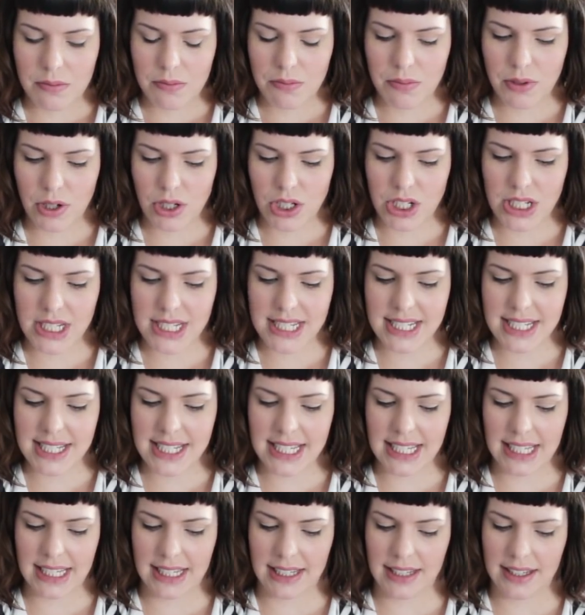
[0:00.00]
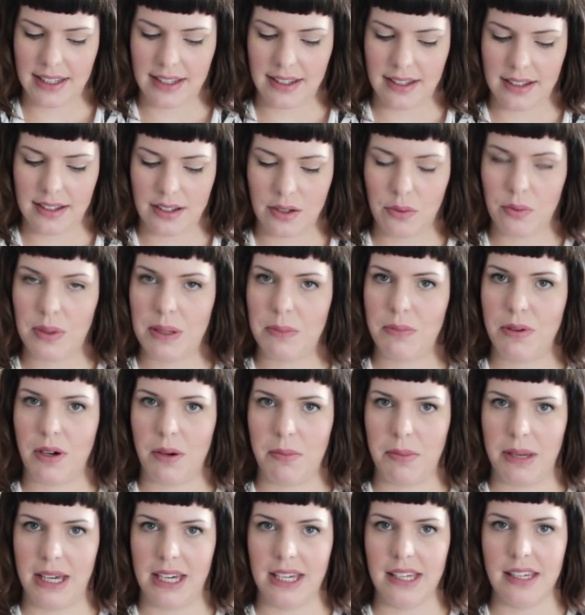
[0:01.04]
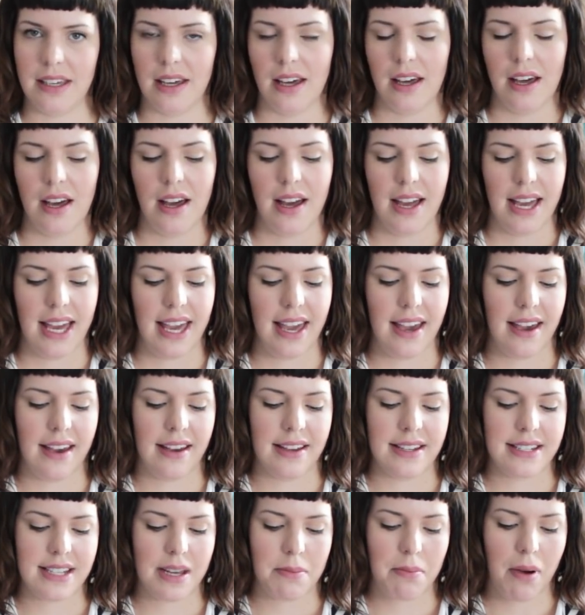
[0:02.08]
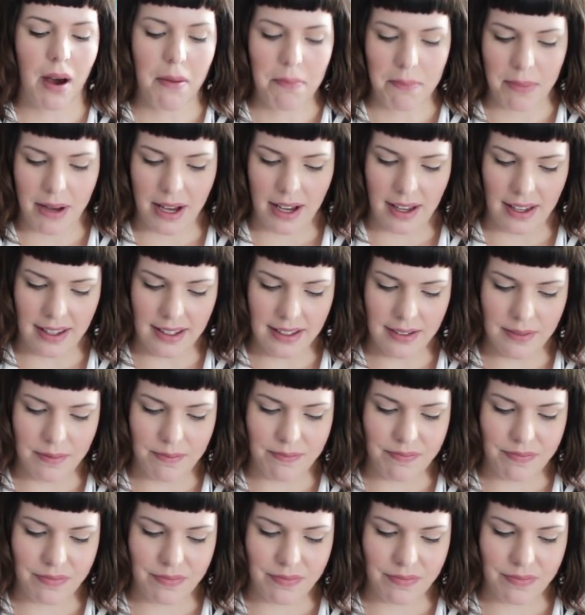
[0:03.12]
purchased a Weebra bag, and I popped by,